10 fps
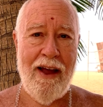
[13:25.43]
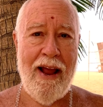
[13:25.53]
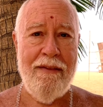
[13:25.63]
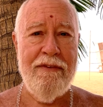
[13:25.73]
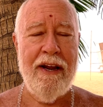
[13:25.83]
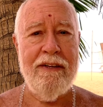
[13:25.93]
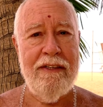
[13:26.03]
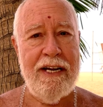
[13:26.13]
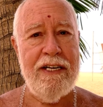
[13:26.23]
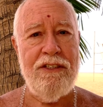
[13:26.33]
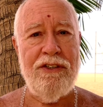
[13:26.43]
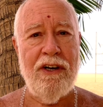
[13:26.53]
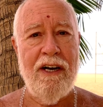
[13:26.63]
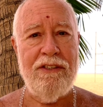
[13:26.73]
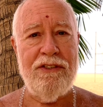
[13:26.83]
And that leads
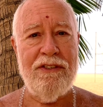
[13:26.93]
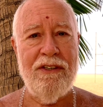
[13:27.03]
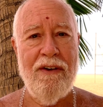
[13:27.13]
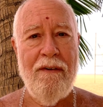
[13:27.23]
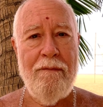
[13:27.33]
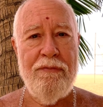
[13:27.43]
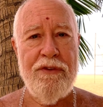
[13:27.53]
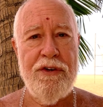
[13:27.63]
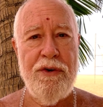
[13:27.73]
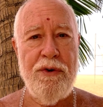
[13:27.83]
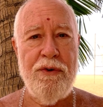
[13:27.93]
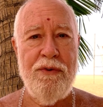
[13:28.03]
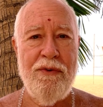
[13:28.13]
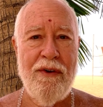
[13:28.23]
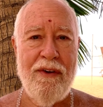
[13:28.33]
us
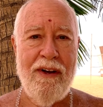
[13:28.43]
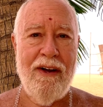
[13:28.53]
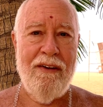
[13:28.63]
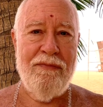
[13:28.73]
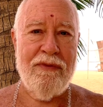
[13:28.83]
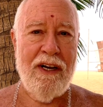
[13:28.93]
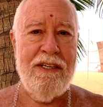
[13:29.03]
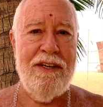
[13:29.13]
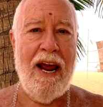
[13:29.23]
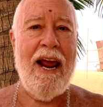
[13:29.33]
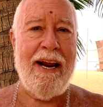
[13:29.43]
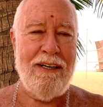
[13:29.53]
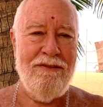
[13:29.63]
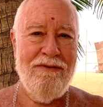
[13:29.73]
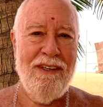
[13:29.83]
to
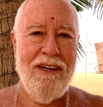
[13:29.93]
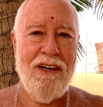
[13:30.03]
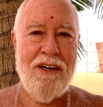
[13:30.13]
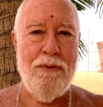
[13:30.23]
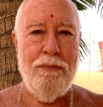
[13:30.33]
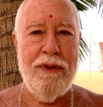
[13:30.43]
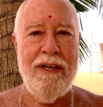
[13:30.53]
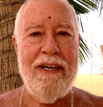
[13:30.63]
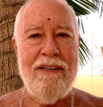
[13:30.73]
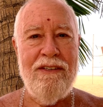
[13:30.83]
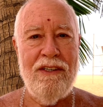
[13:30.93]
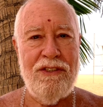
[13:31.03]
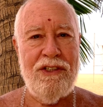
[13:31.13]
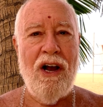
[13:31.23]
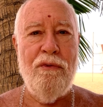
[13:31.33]
attain complete
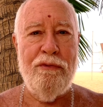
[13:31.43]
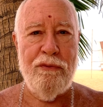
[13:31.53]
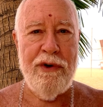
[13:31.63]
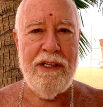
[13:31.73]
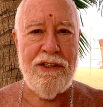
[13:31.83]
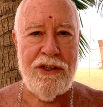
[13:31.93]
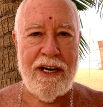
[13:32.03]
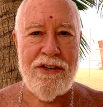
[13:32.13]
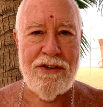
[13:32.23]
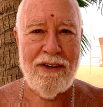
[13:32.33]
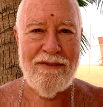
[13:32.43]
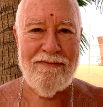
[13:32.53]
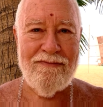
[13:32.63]
self realization.